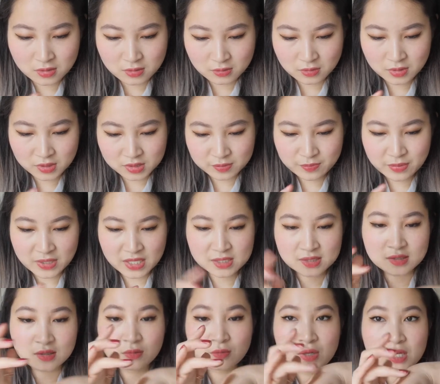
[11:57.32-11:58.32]
works
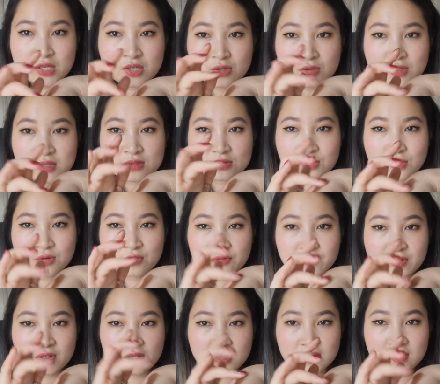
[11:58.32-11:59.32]
better when you sort
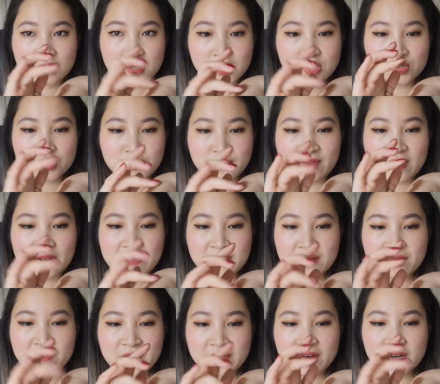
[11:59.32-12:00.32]
of do very,
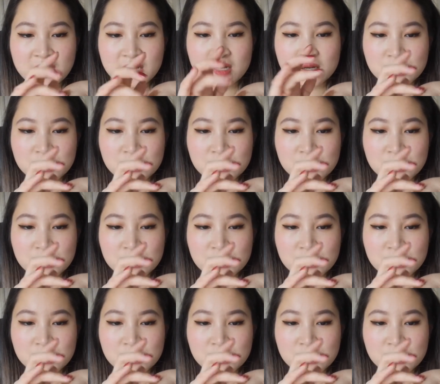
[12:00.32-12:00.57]
very